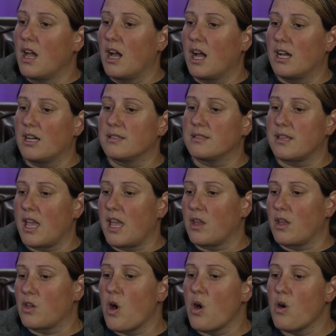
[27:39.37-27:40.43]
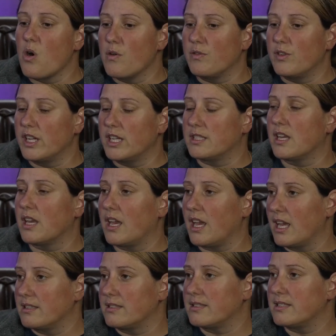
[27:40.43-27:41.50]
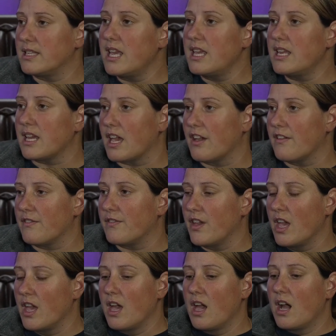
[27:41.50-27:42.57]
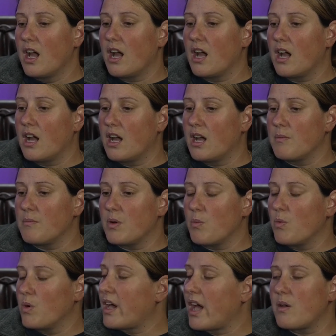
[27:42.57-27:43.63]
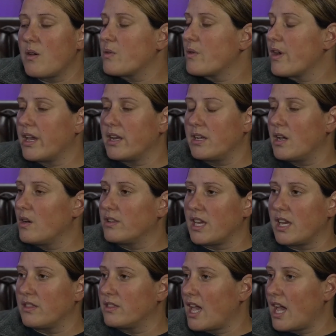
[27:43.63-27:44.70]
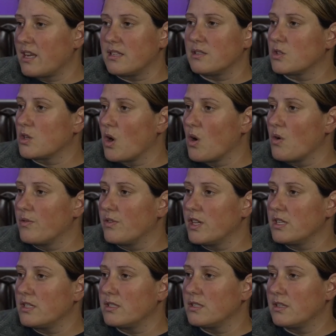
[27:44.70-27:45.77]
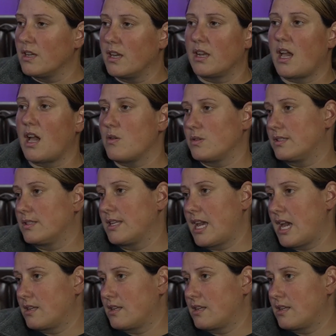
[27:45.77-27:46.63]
say COVID and C-dif, how do I know that that is COVID and how is that